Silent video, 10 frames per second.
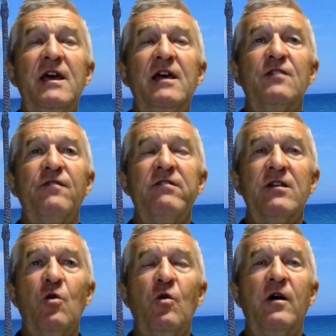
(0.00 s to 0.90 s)
It's very
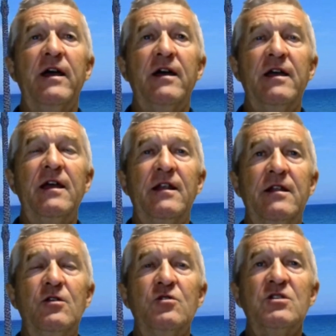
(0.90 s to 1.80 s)
quiet,
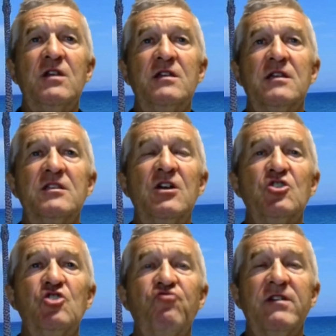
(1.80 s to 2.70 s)
and it's a touch
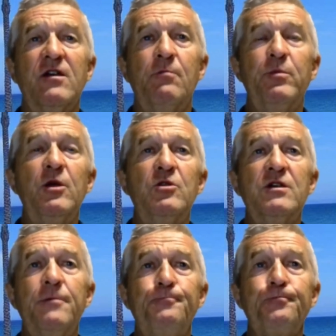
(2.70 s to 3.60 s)
screen computer.